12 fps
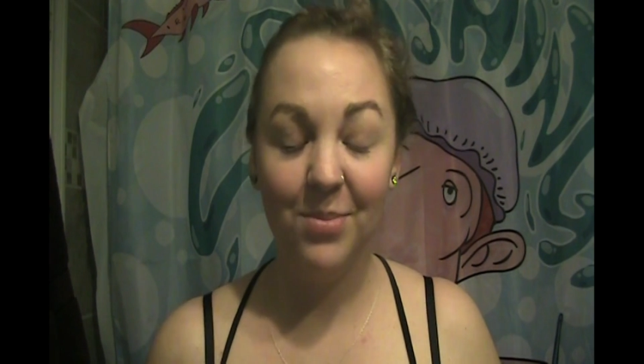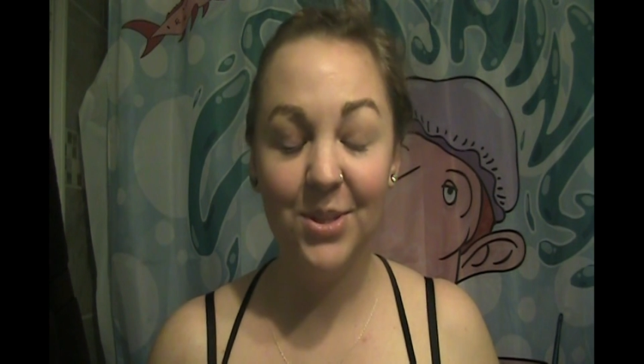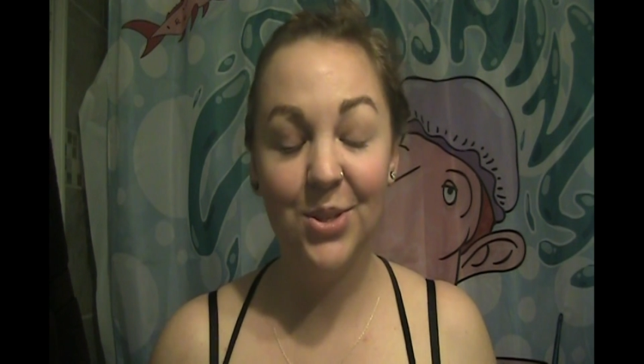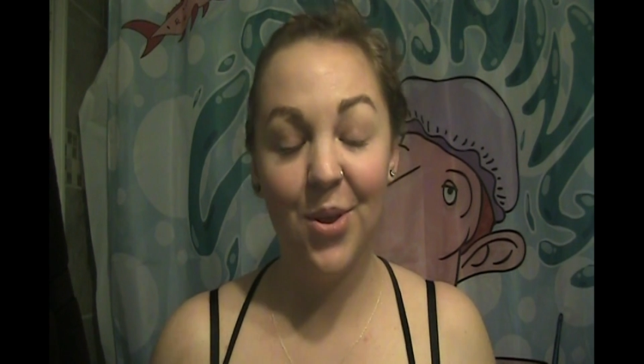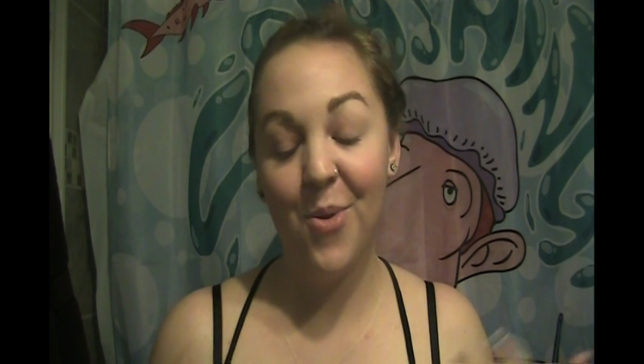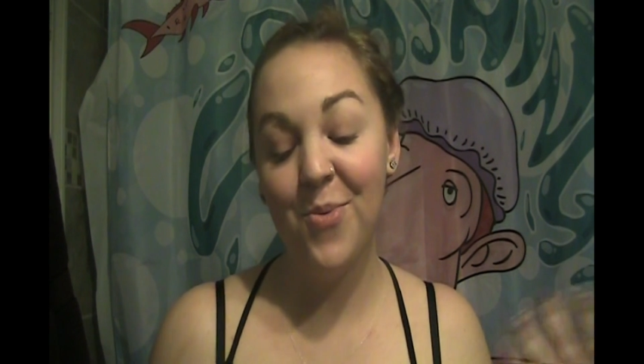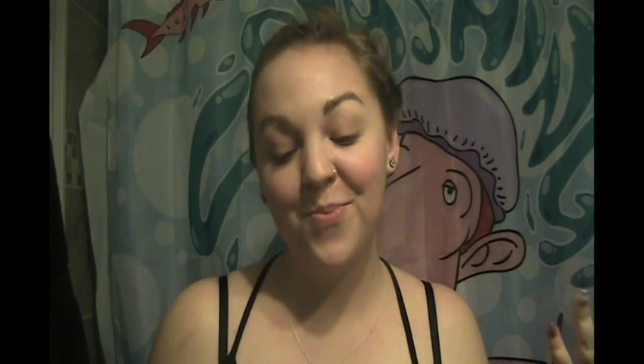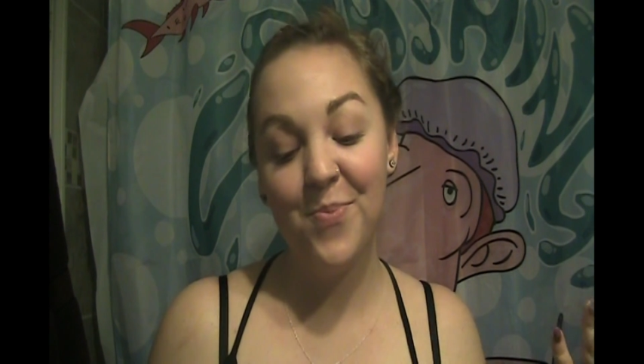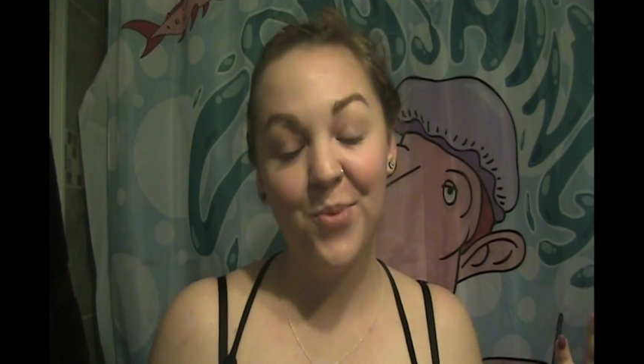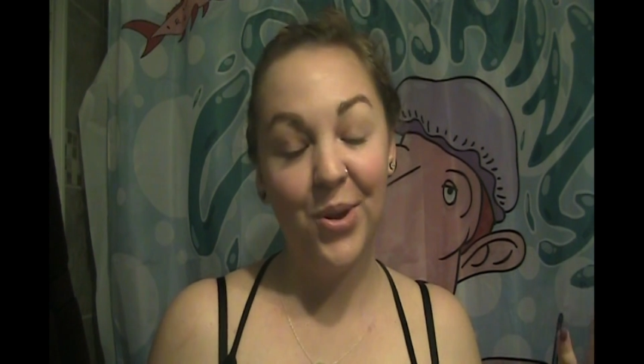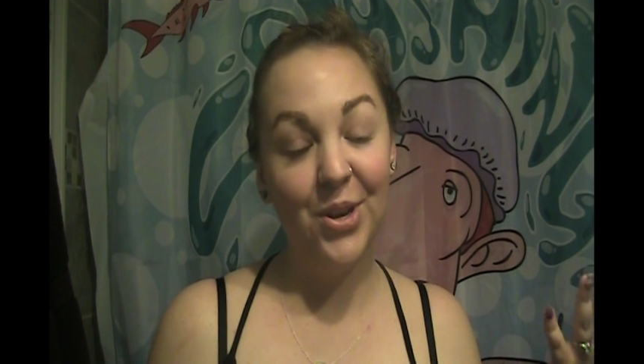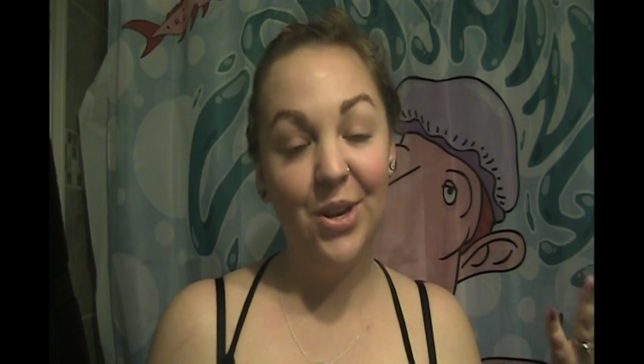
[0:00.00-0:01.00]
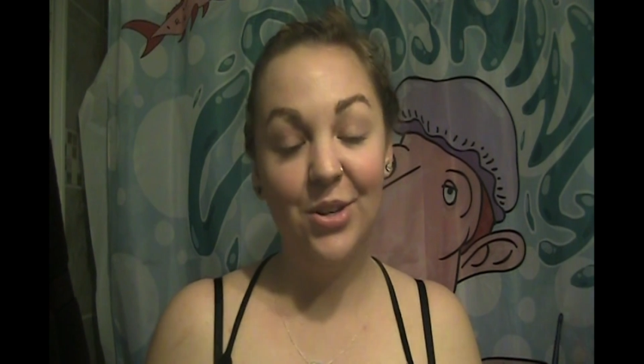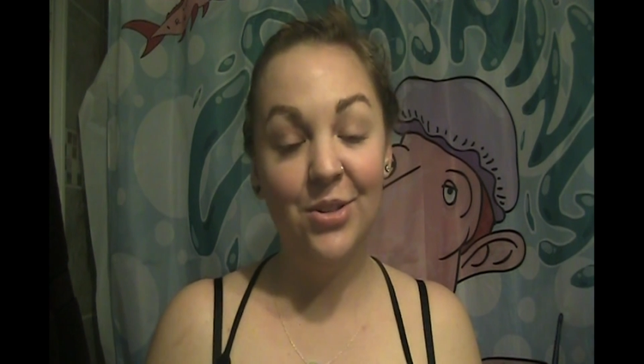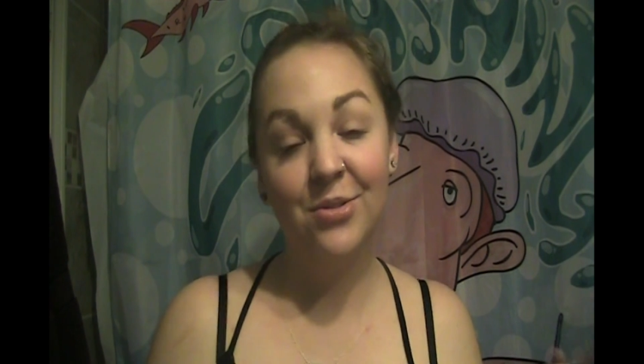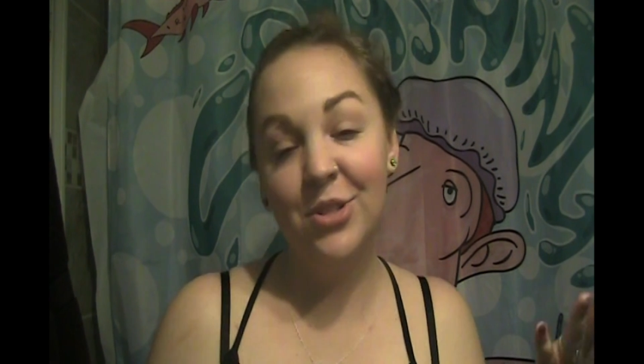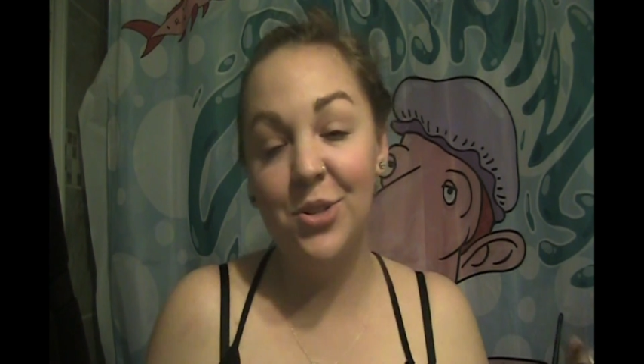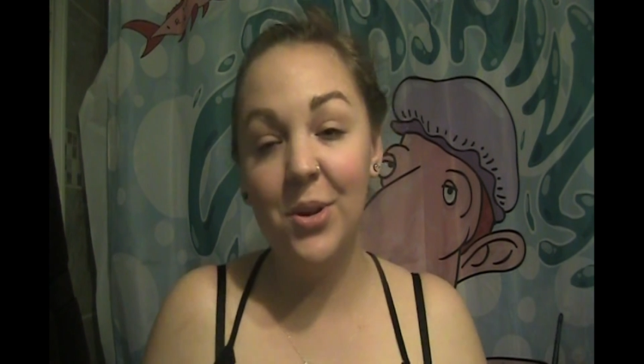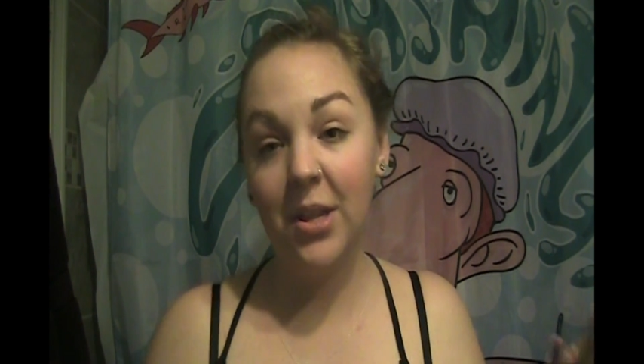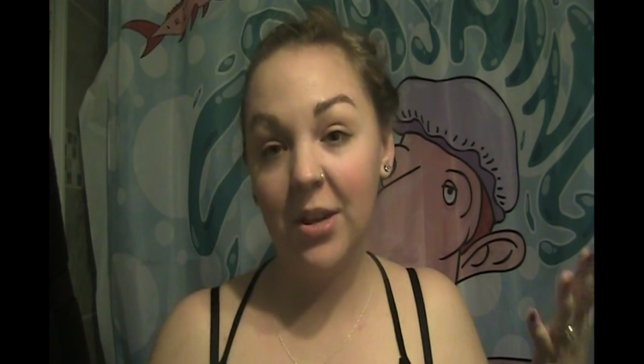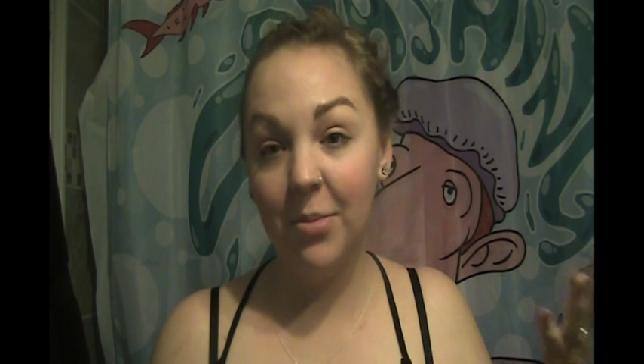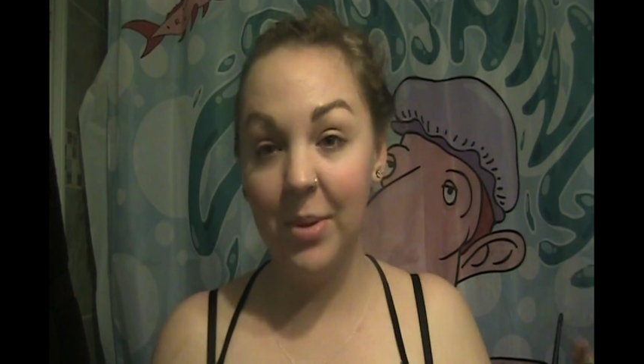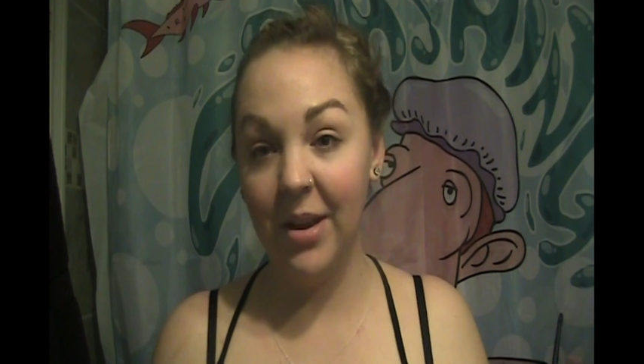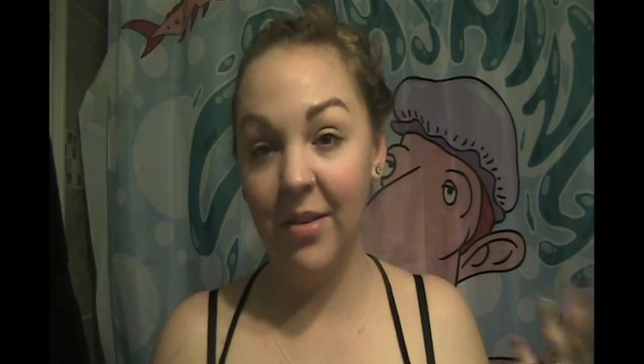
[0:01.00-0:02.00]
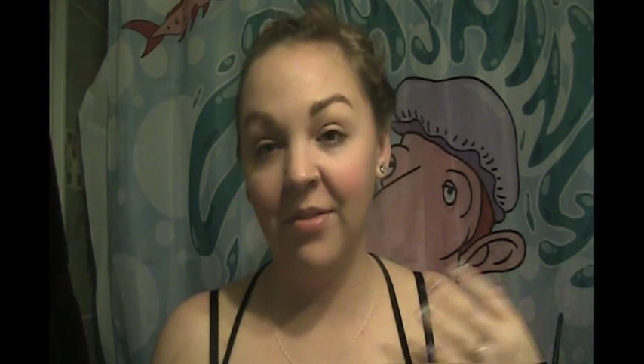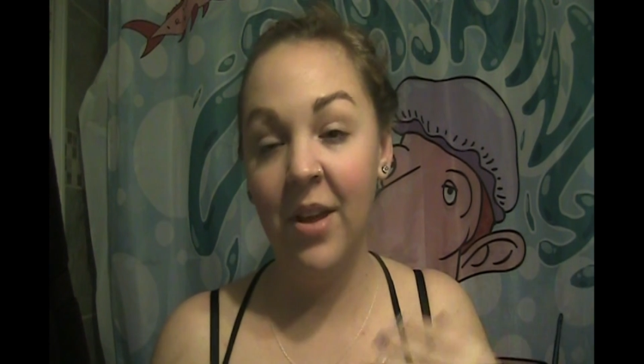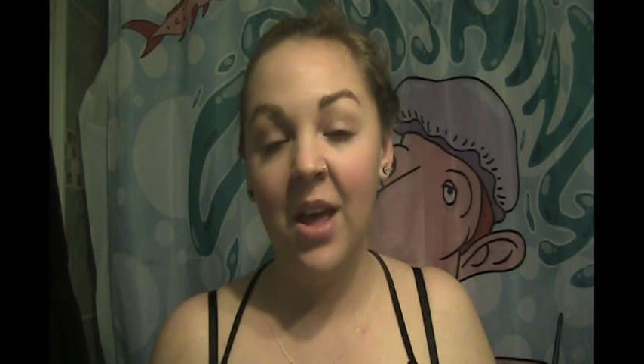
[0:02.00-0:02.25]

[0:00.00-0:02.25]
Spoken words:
So we're going to do a little bit of